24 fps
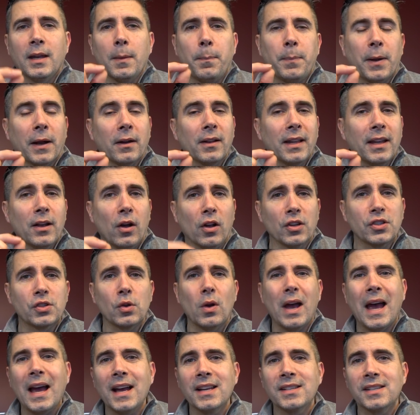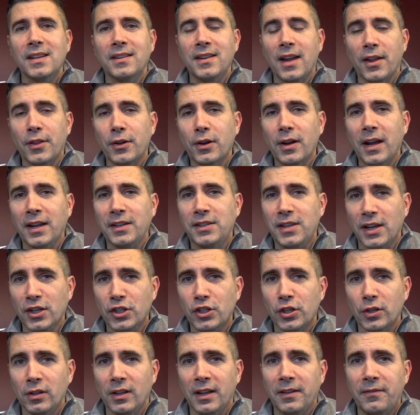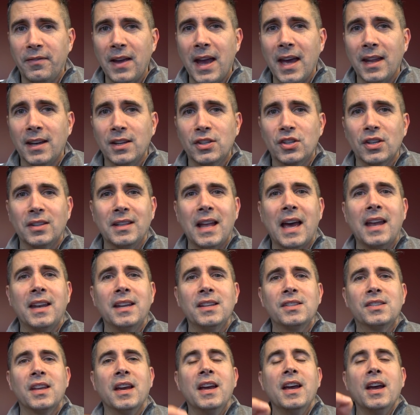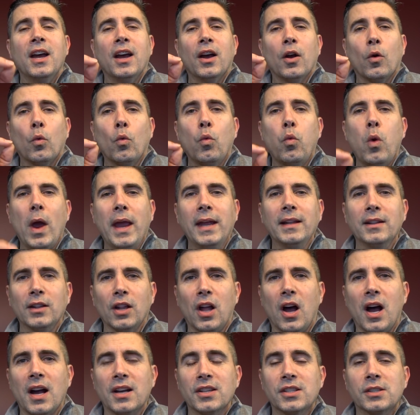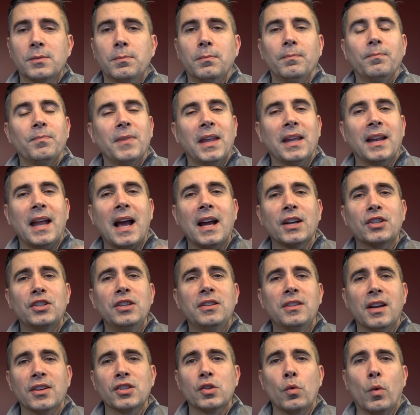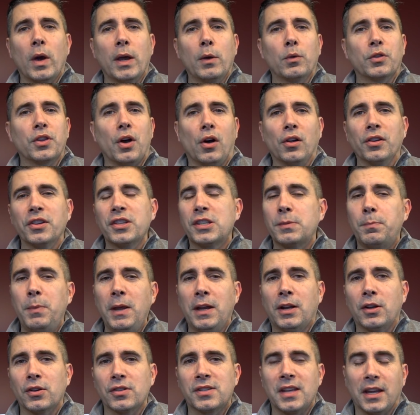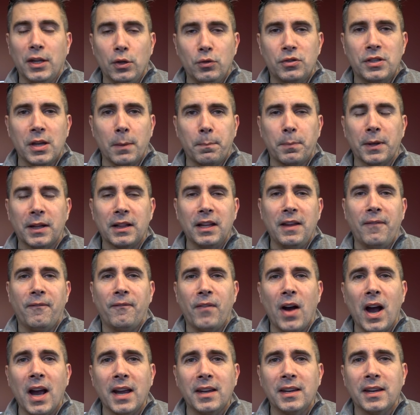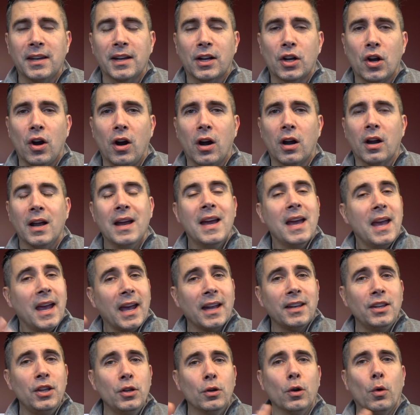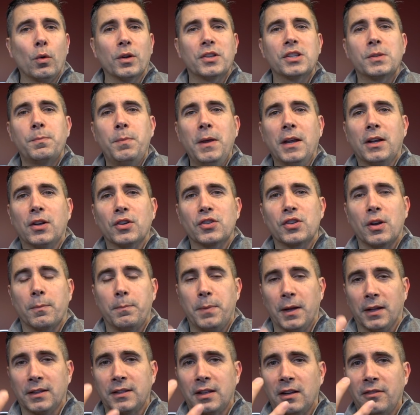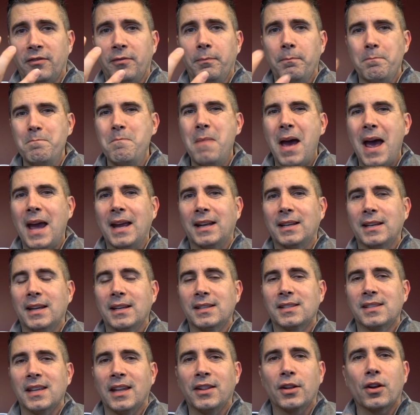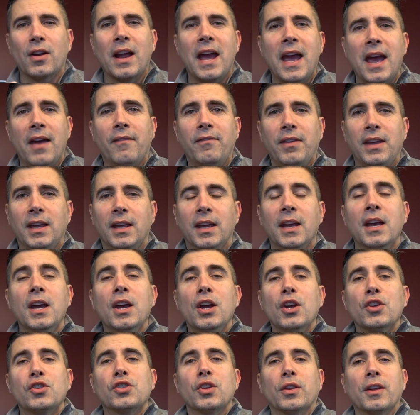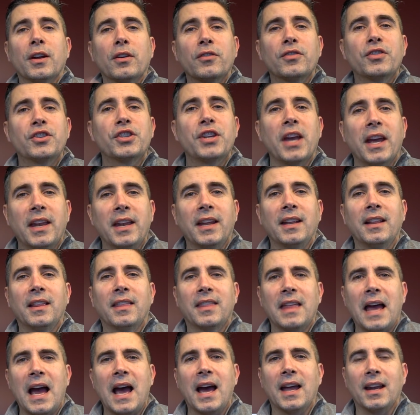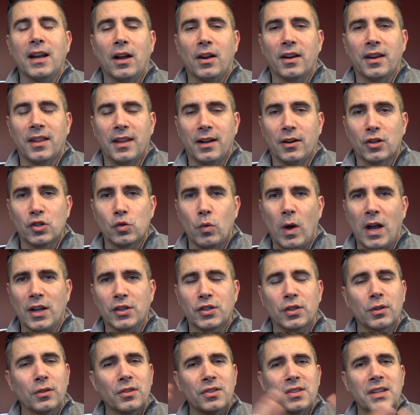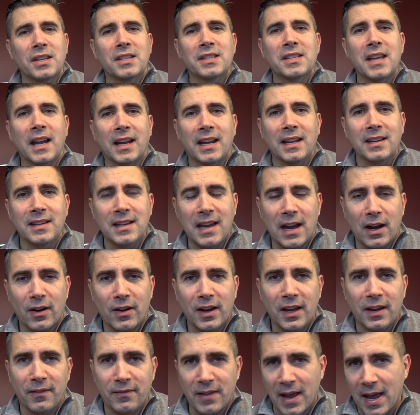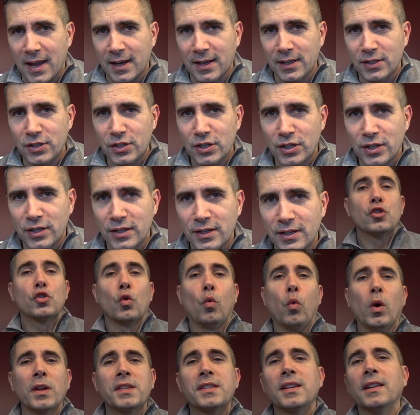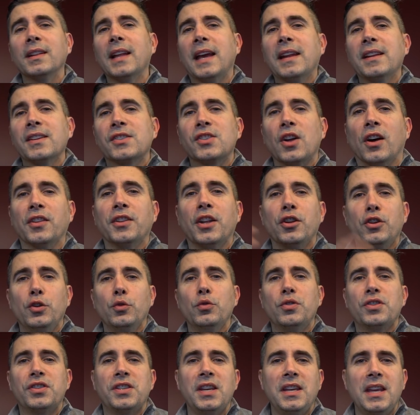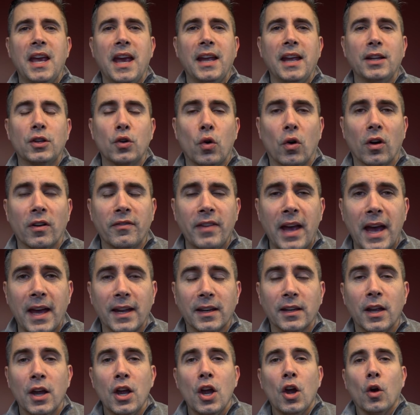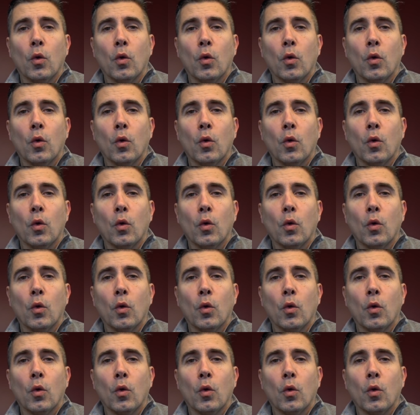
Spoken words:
It apparently also has another additional advantage, and that is weight loss. It actually does away with all the speakers that you typically find in a car, and you know what speakers are built of? Magnets, and they're heavy. So they're shedding that out of there as well. So there's a secondary advantage. So what's the latest on the new C8 Corvette?